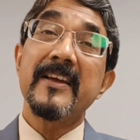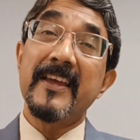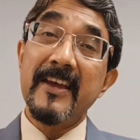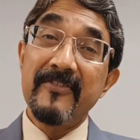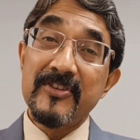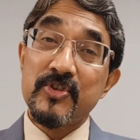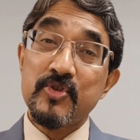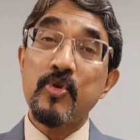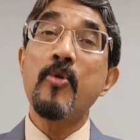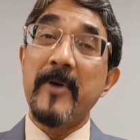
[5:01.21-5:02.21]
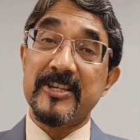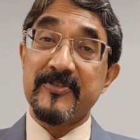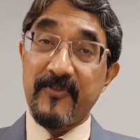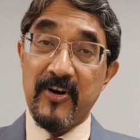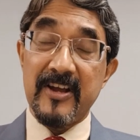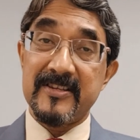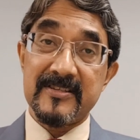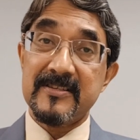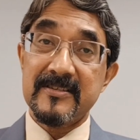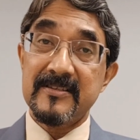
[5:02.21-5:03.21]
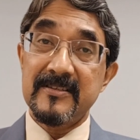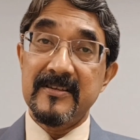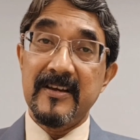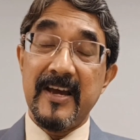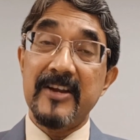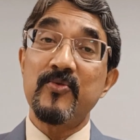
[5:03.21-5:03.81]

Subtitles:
given so much for us, and